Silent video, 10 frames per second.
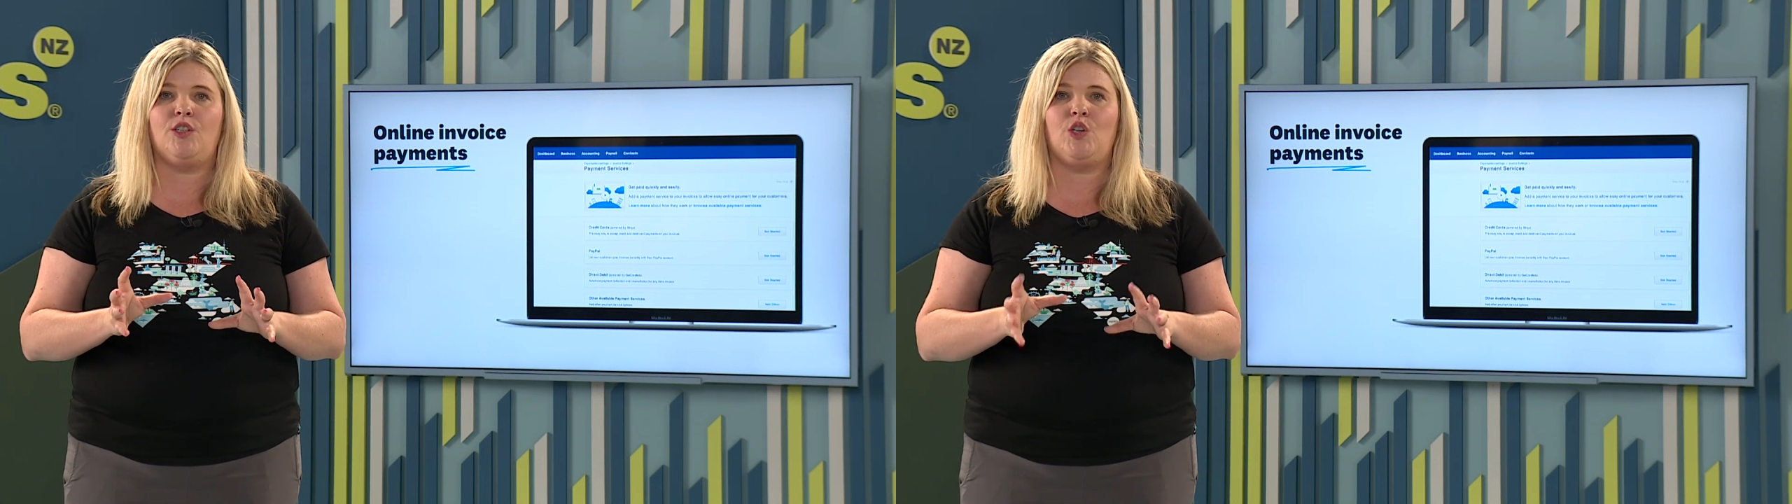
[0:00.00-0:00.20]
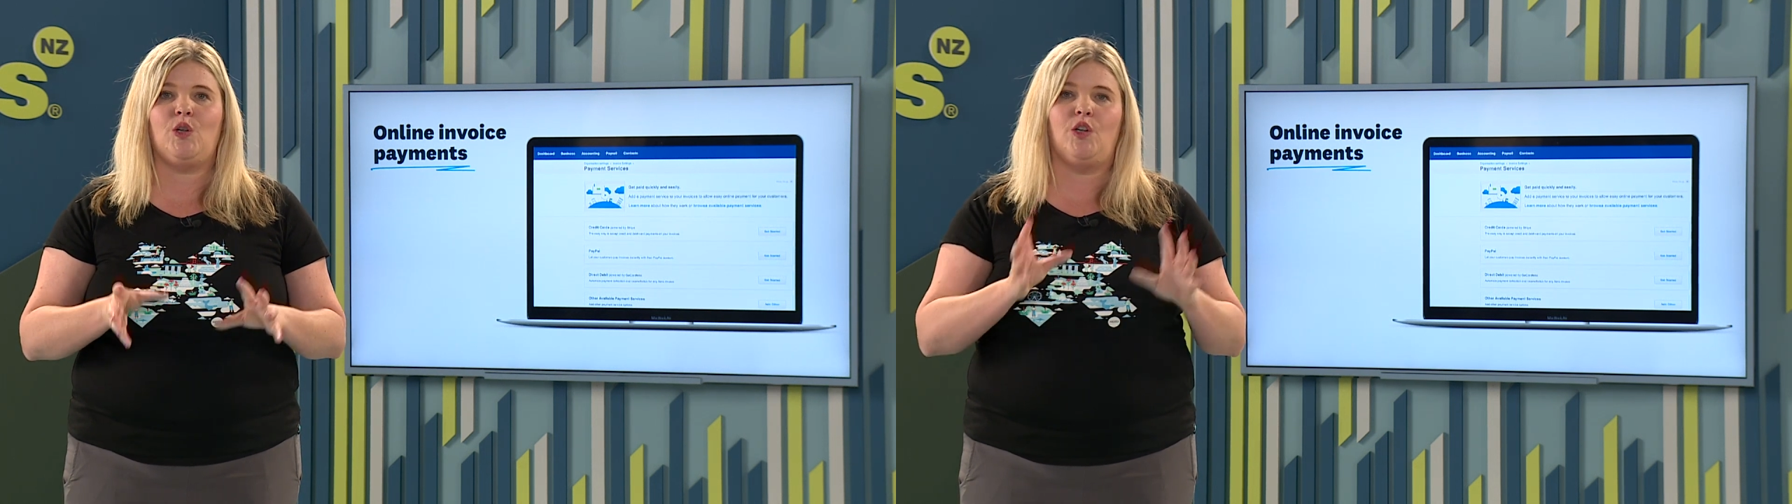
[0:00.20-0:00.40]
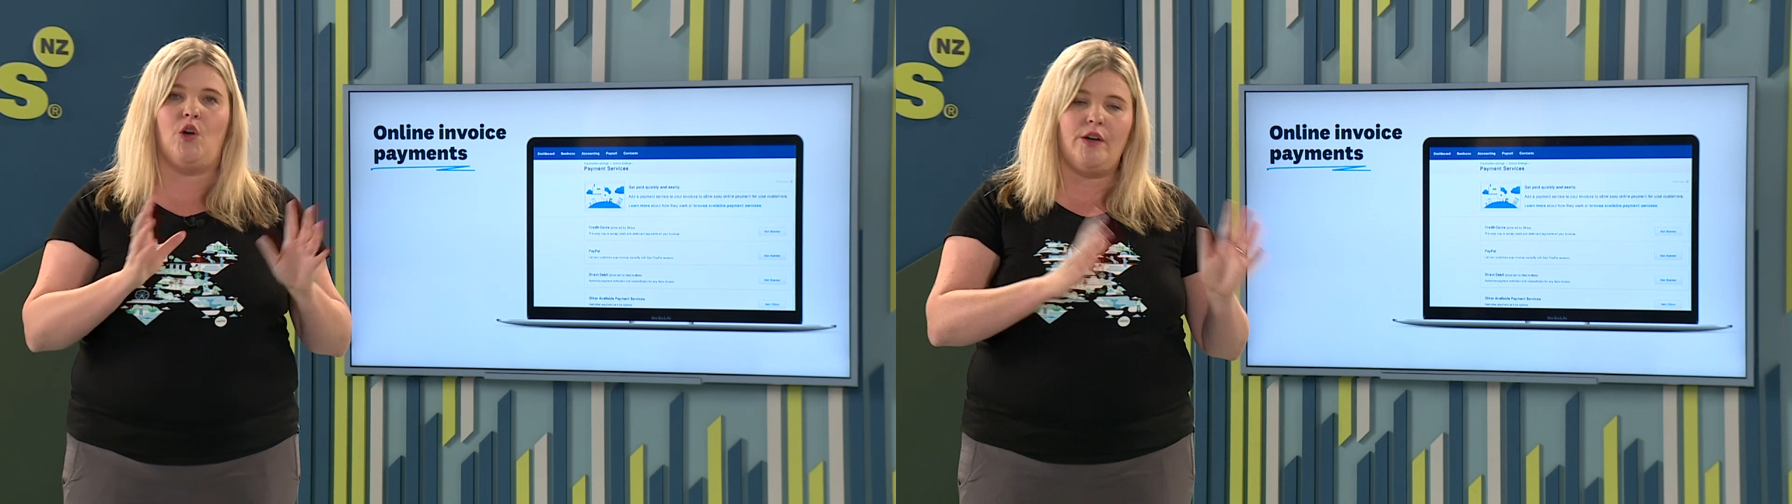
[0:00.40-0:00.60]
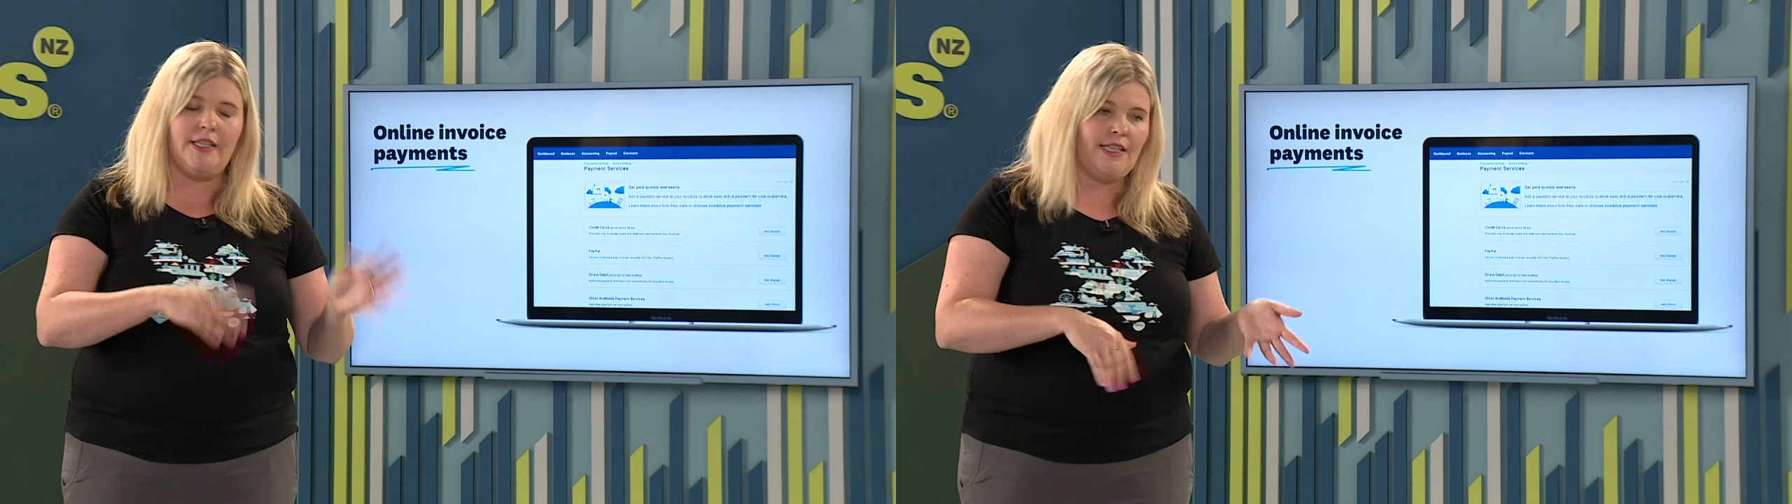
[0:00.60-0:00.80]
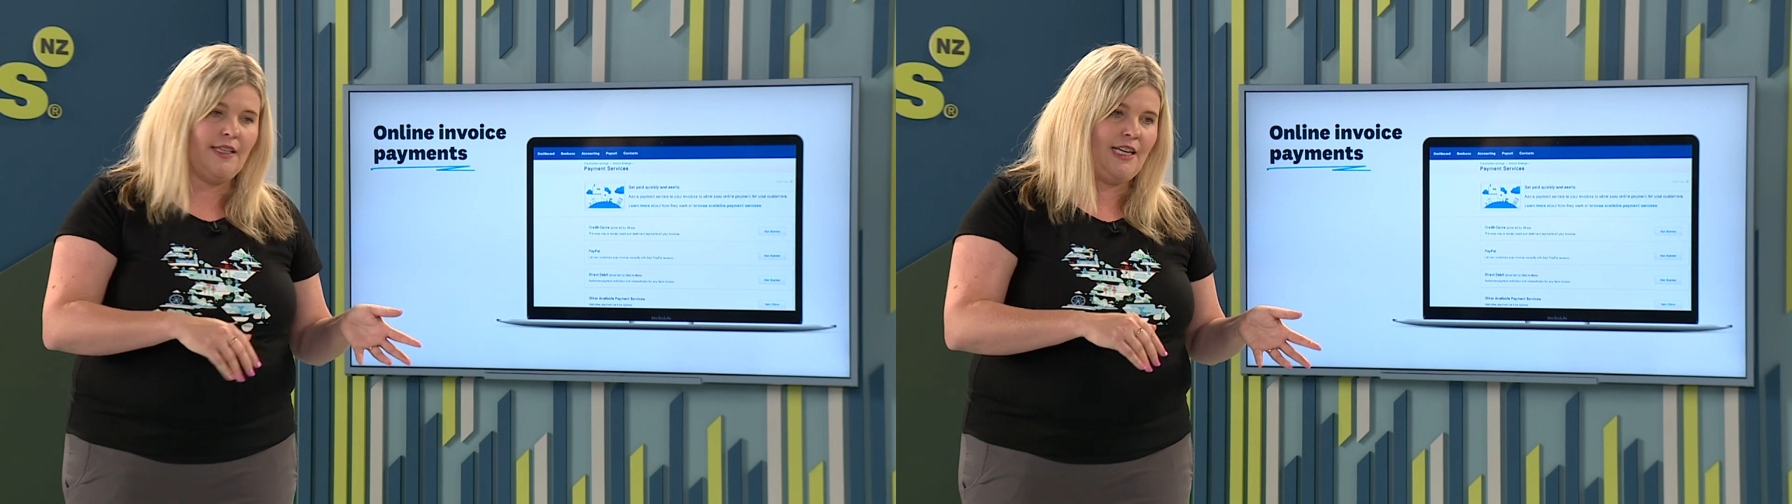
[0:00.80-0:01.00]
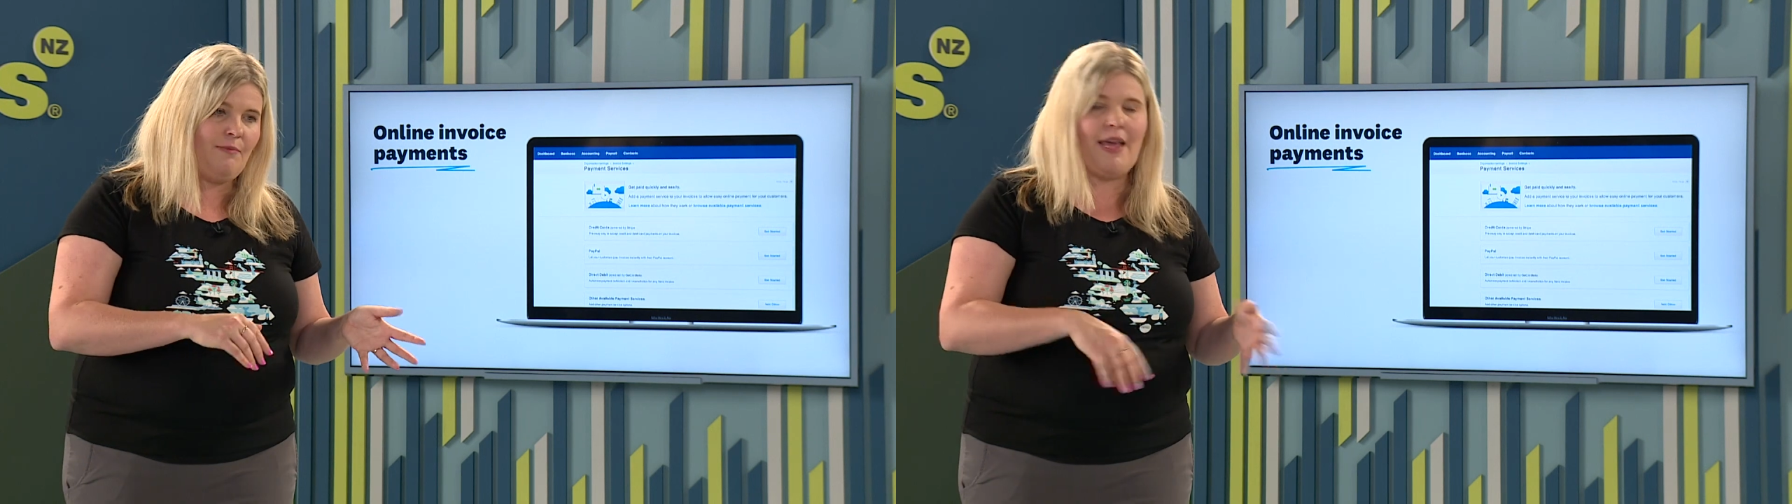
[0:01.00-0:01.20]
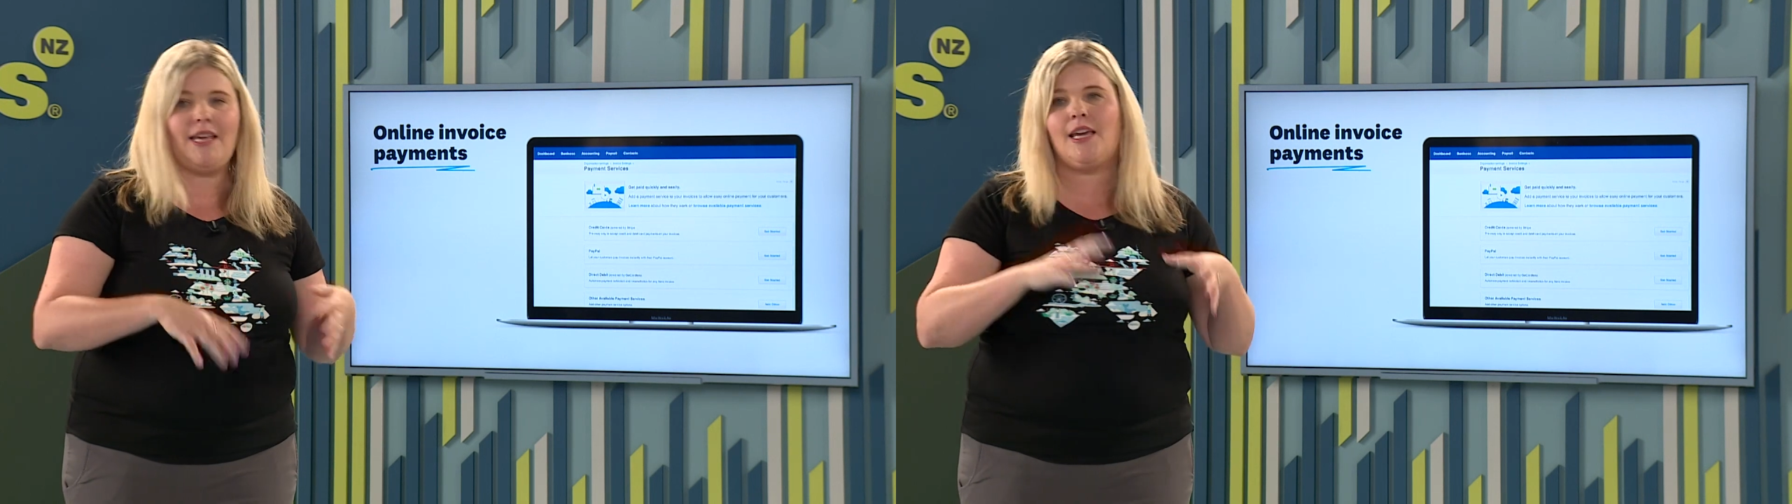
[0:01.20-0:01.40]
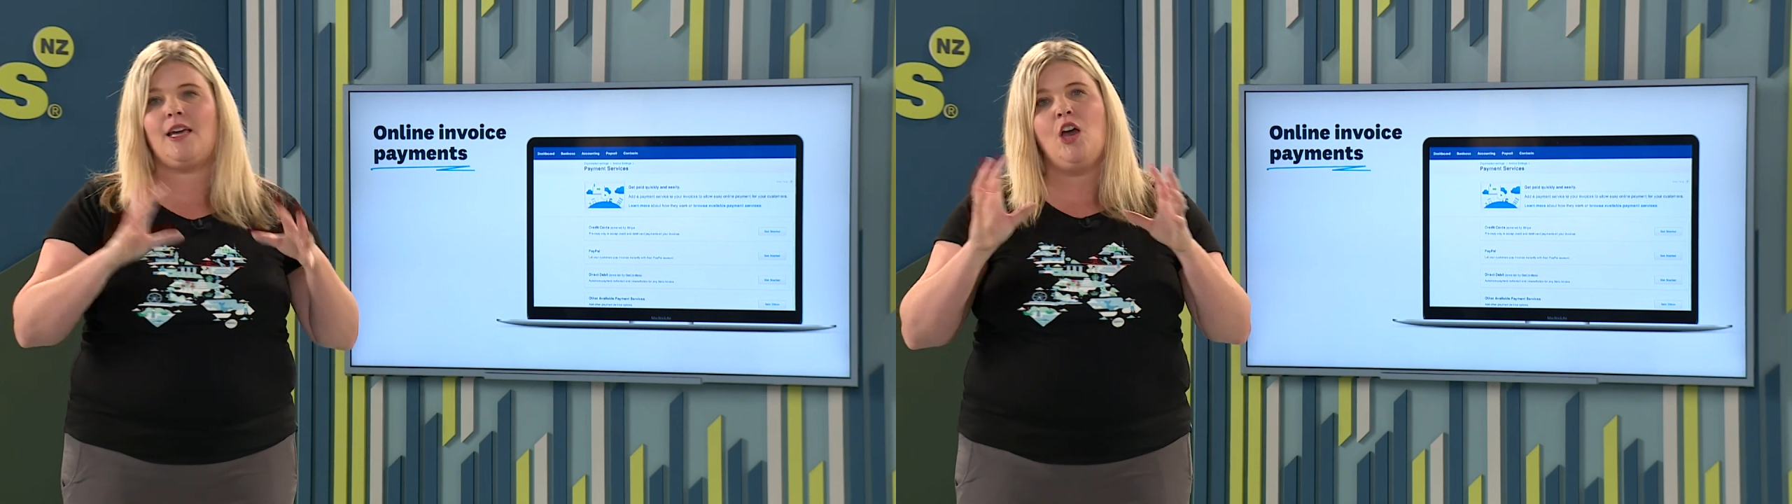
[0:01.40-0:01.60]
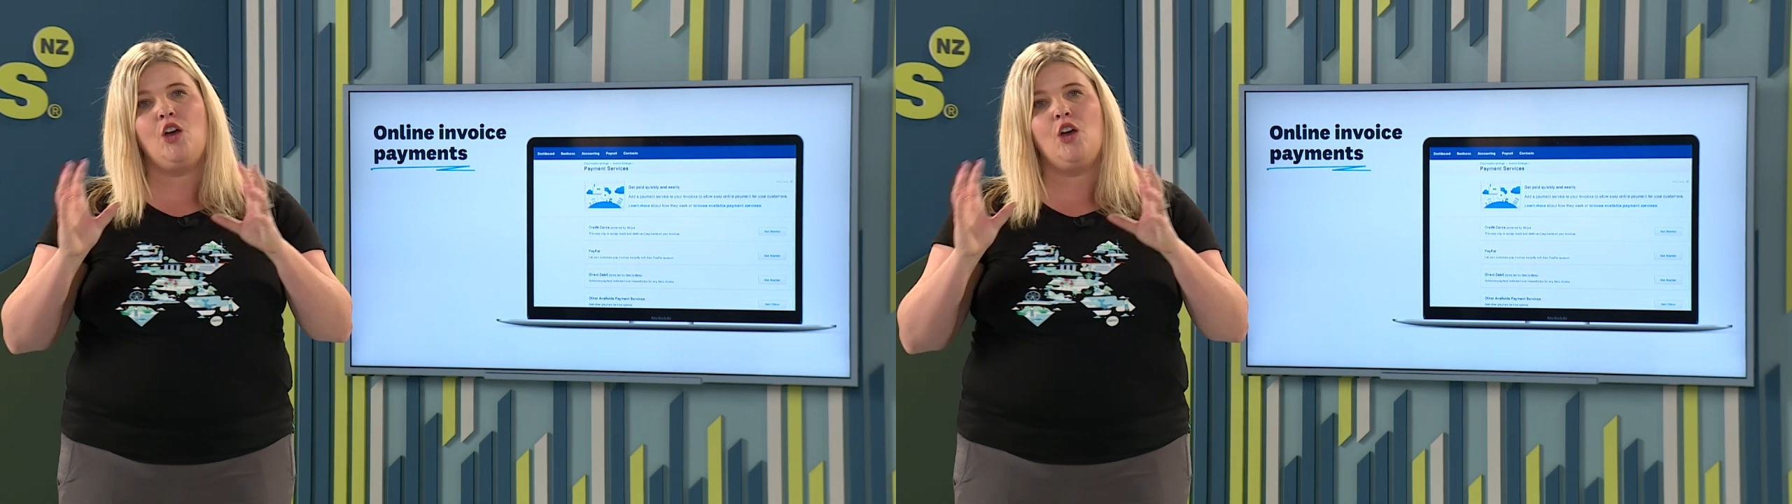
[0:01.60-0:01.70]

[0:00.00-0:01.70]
to log into internet banking,